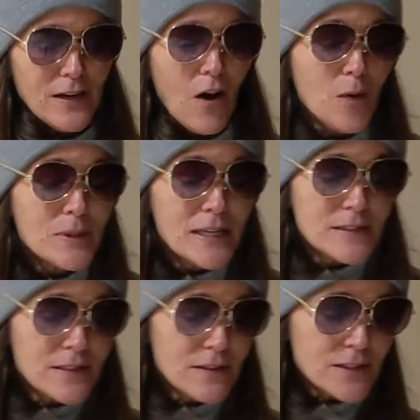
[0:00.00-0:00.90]
It all
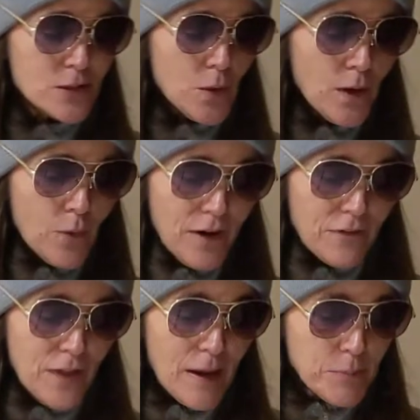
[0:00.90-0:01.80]
begins in the soil where a
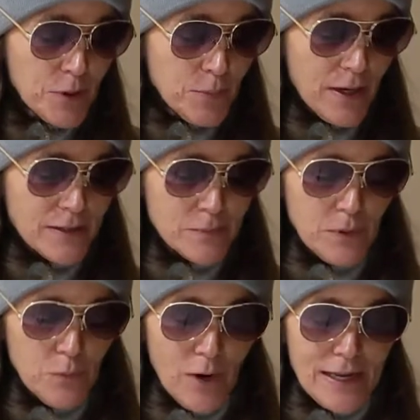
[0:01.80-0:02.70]
fly pupa has
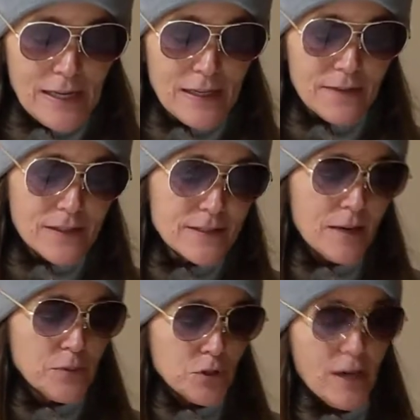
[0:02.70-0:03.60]
been waiting in the
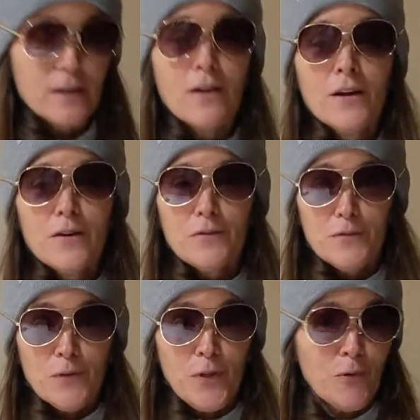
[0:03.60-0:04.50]
substrate
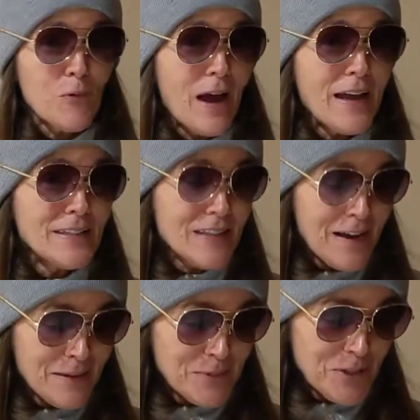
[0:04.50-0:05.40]
for the right
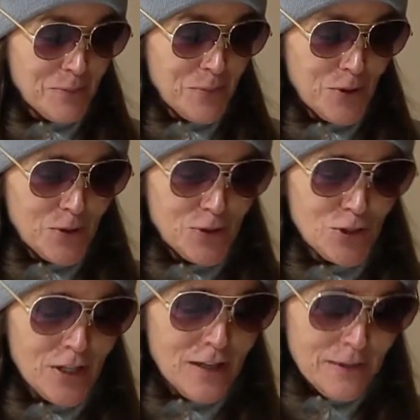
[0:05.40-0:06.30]
time to emerge.